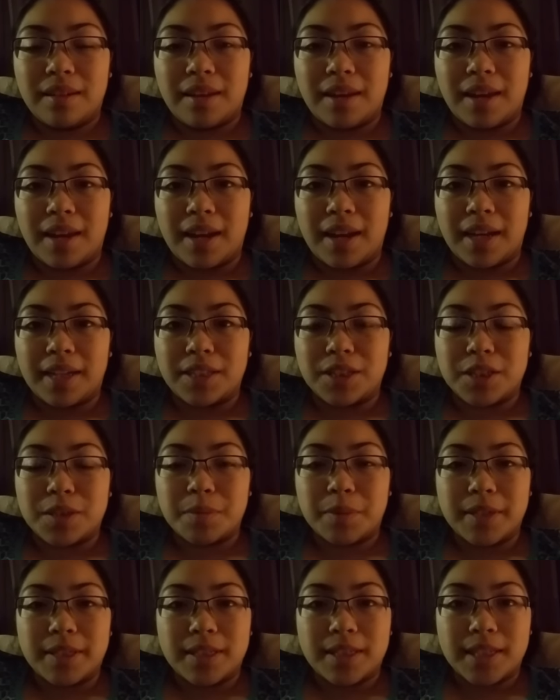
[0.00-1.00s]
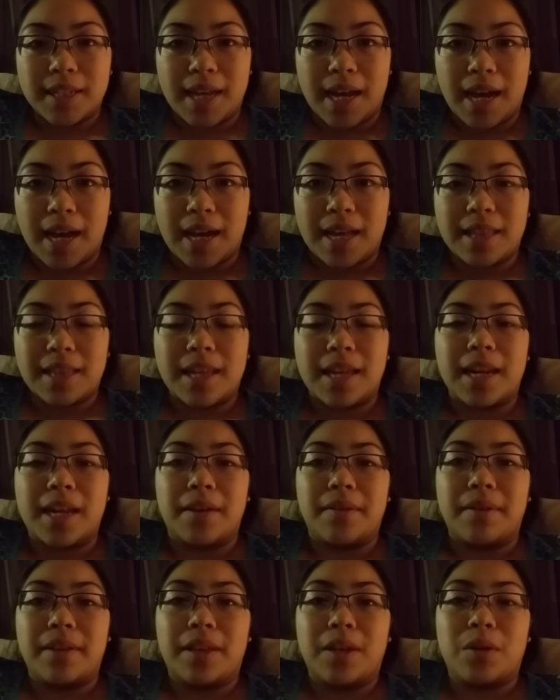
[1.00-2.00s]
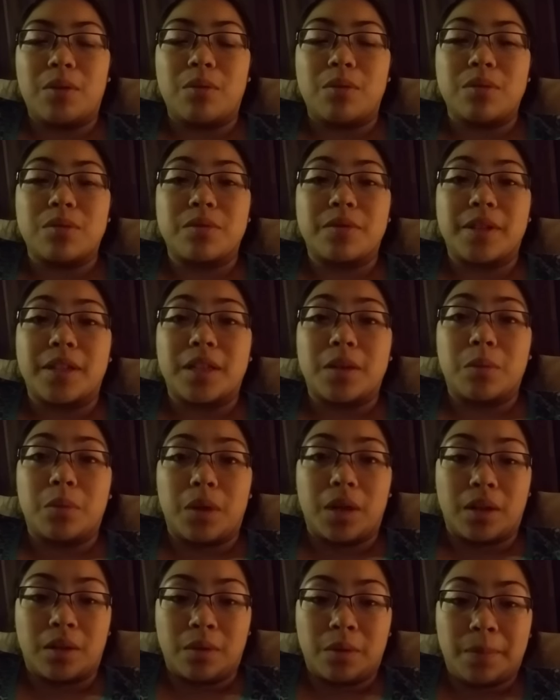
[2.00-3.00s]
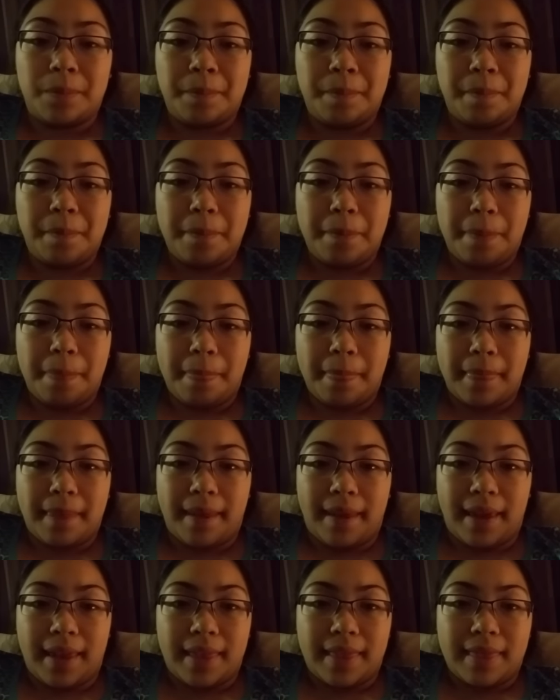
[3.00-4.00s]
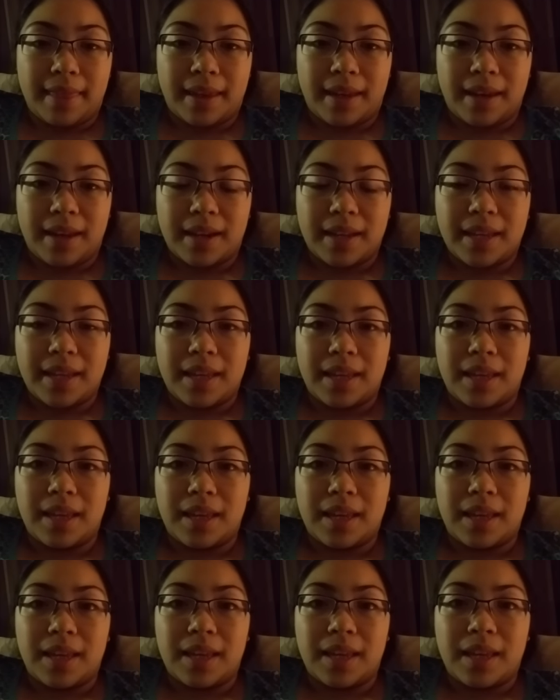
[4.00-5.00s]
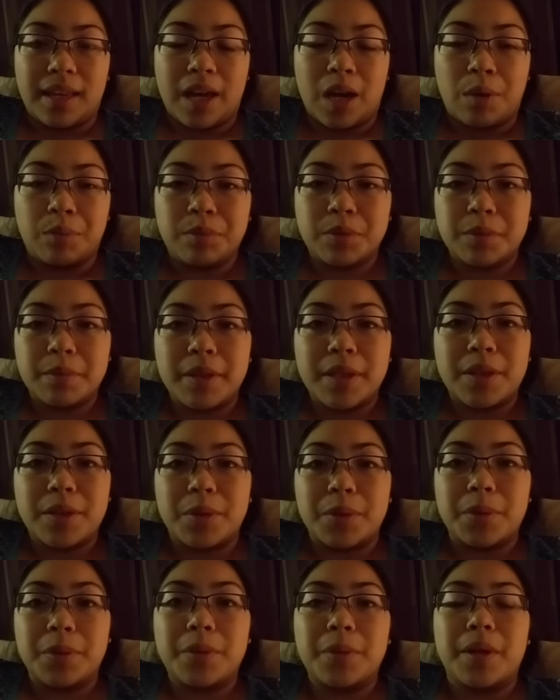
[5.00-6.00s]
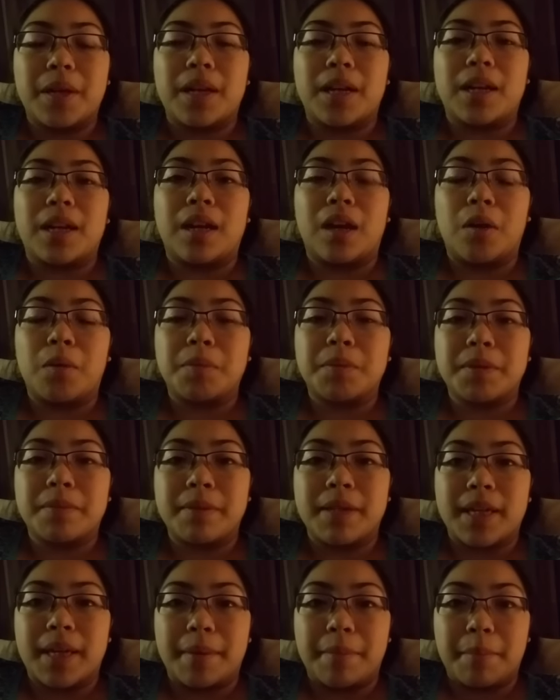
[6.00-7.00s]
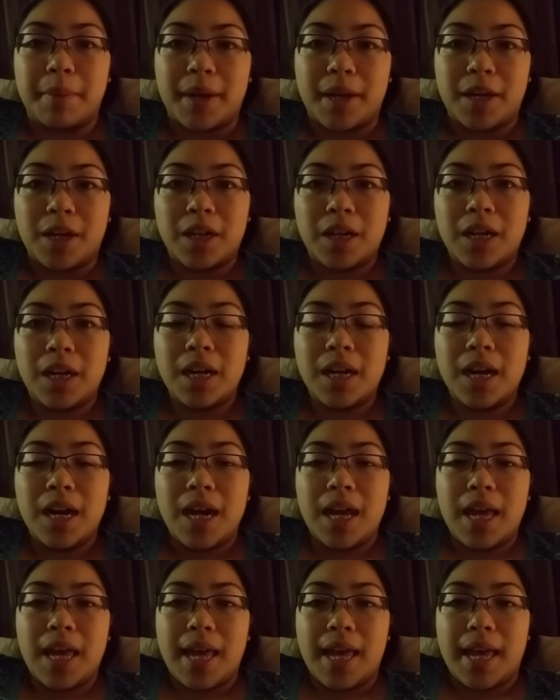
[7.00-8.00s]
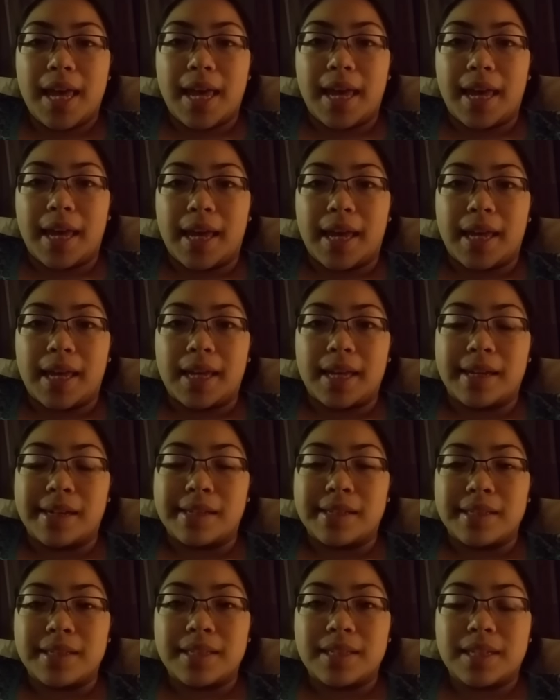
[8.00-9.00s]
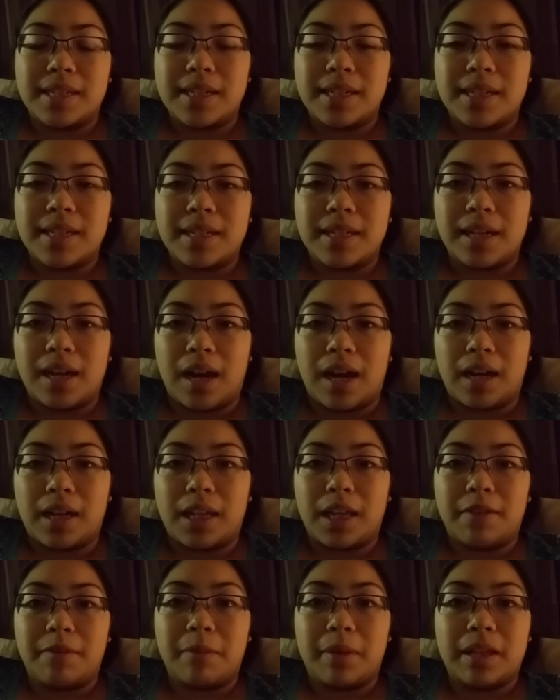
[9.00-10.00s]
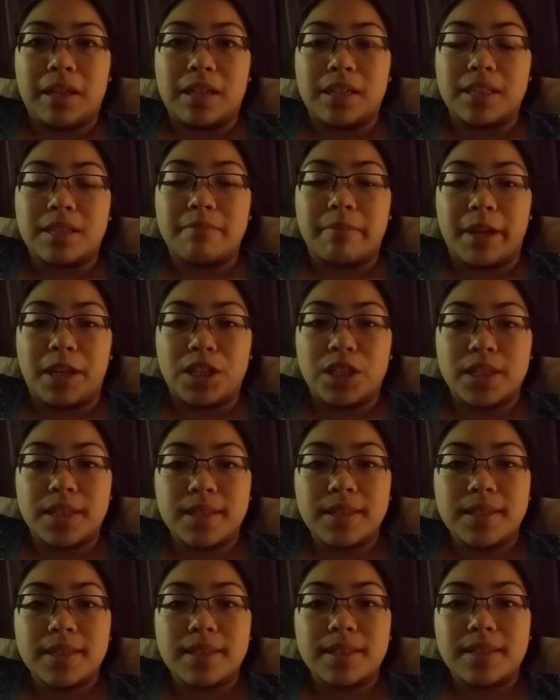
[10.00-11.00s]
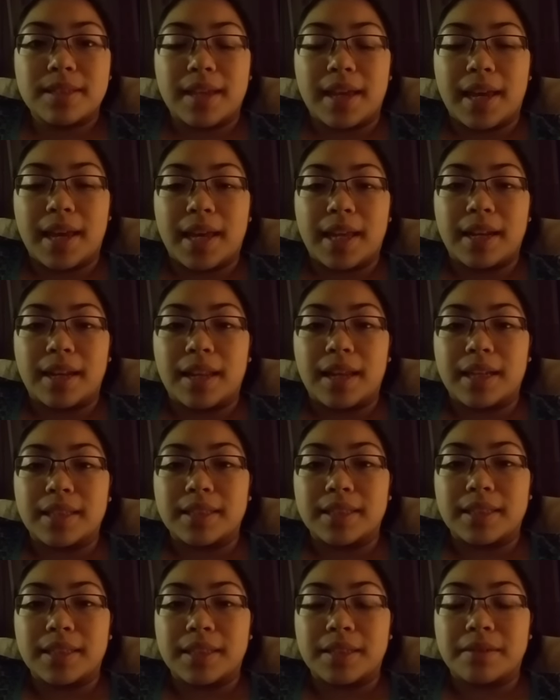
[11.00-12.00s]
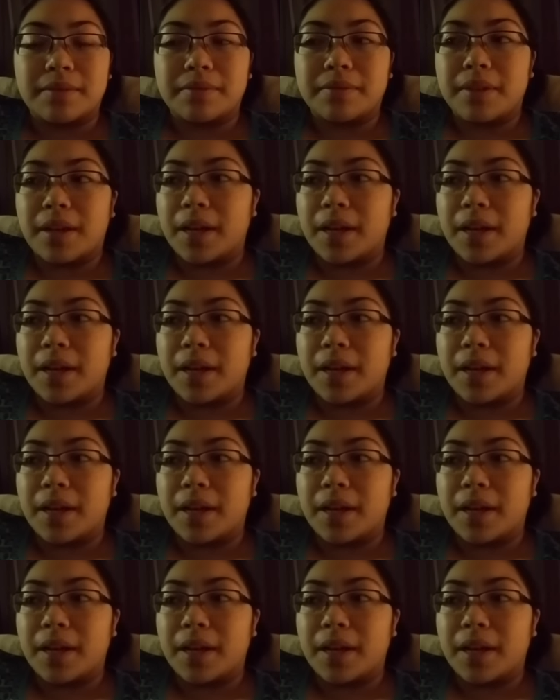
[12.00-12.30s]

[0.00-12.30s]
and I just pray to God that everything goes really well, and that he helps me through and helps me get better, and give me lots of patience and lots of